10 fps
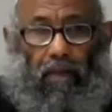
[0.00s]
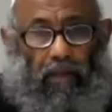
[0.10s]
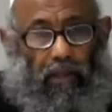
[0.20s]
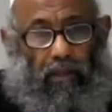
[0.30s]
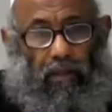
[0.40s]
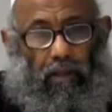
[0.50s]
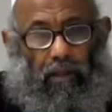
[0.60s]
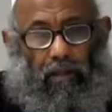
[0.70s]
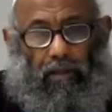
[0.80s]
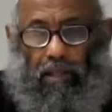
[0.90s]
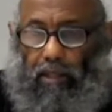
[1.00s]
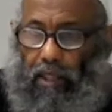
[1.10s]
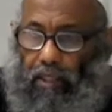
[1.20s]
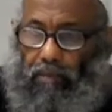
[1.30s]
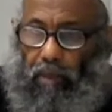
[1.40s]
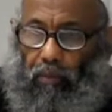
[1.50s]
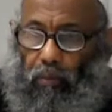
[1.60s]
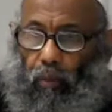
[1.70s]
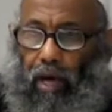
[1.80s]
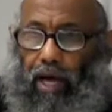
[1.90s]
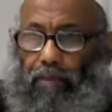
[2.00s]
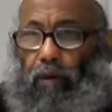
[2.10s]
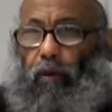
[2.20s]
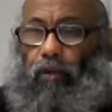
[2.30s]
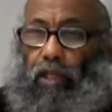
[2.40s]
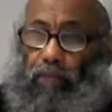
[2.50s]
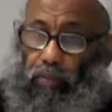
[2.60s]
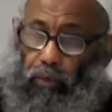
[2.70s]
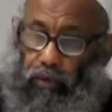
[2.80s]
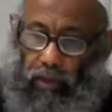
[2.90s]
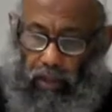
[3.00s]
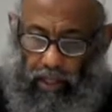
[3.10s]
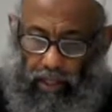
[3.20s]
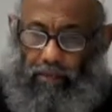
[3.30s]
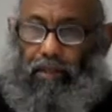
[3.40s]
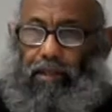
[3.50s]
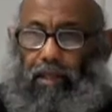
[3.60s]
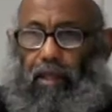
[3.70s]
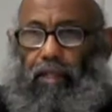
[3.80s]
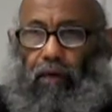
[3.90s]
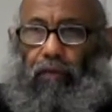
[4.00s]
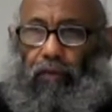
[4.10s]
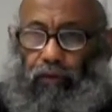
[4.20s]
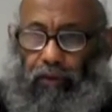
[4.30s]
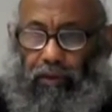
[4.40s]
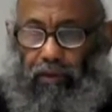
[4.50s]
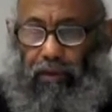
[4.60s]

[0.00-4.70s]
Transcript: Okay, that's acceptable. Why? Because they put capital and effort.